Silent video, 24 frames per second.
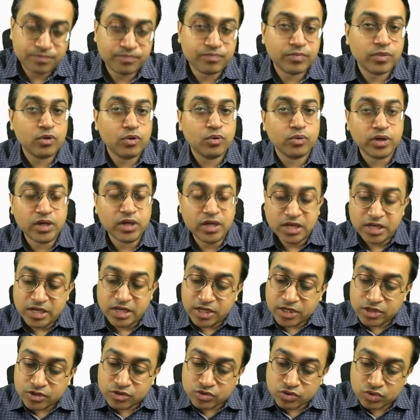Okay,
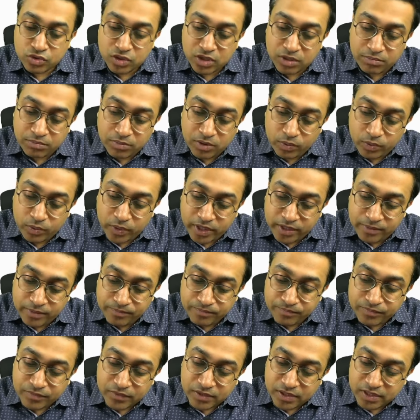so number one,
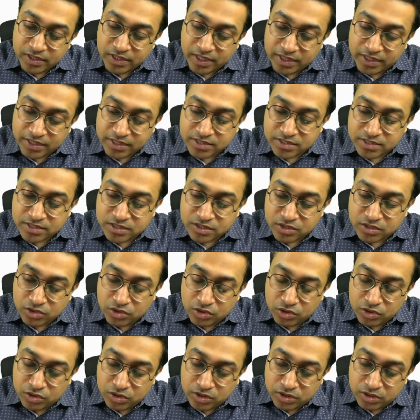that is
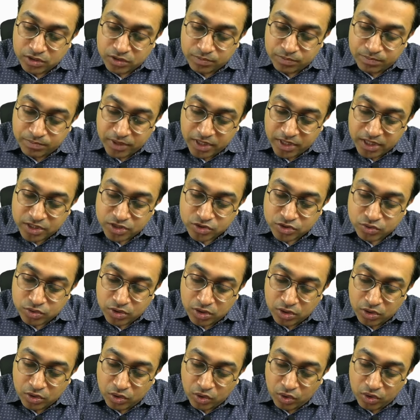branch to the
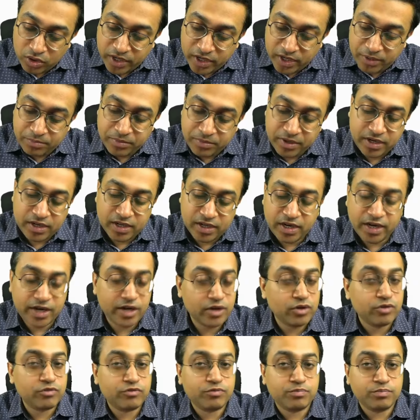long and medial head
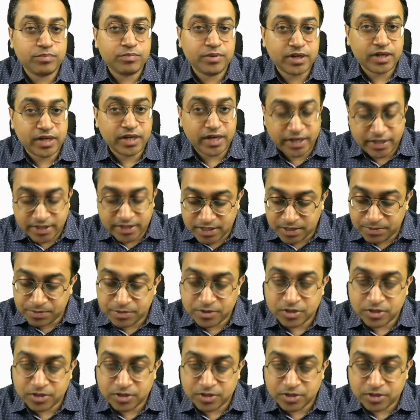of triceps.